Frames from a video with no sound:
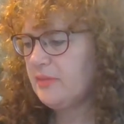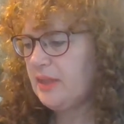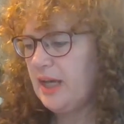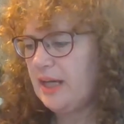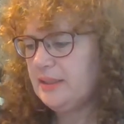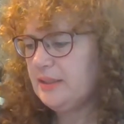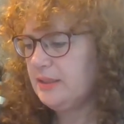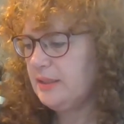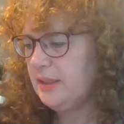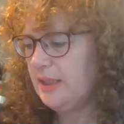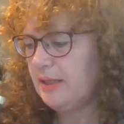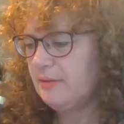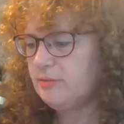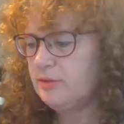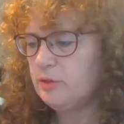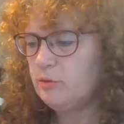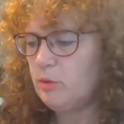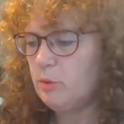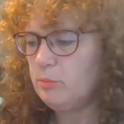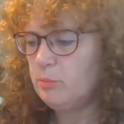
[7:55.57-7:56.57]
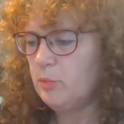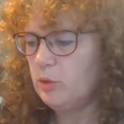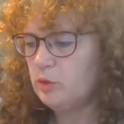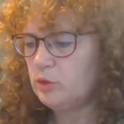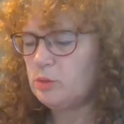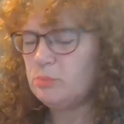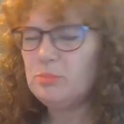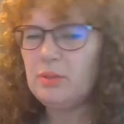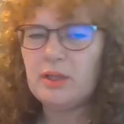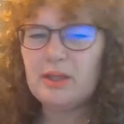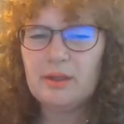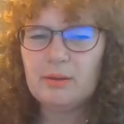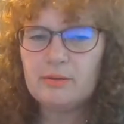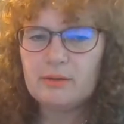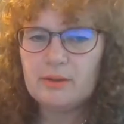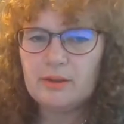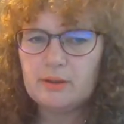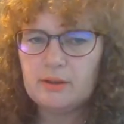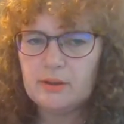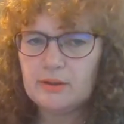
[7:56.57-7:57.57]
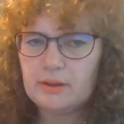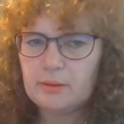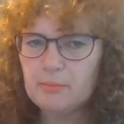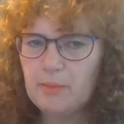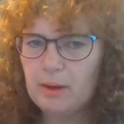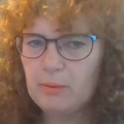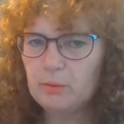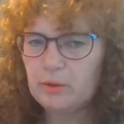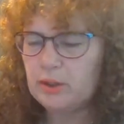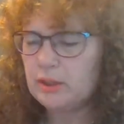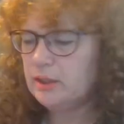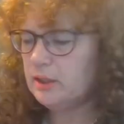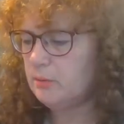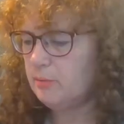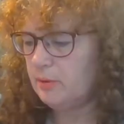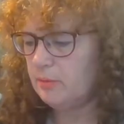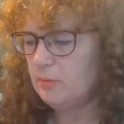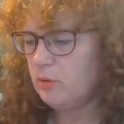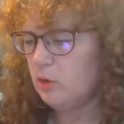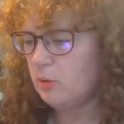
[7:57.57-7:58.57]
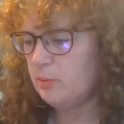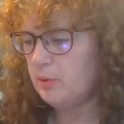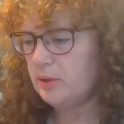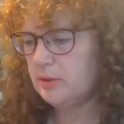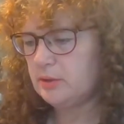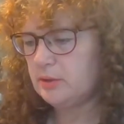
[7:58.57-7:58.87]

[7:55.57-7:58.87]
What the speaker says: I didn't have to rub much, but the matte one a little bit more. But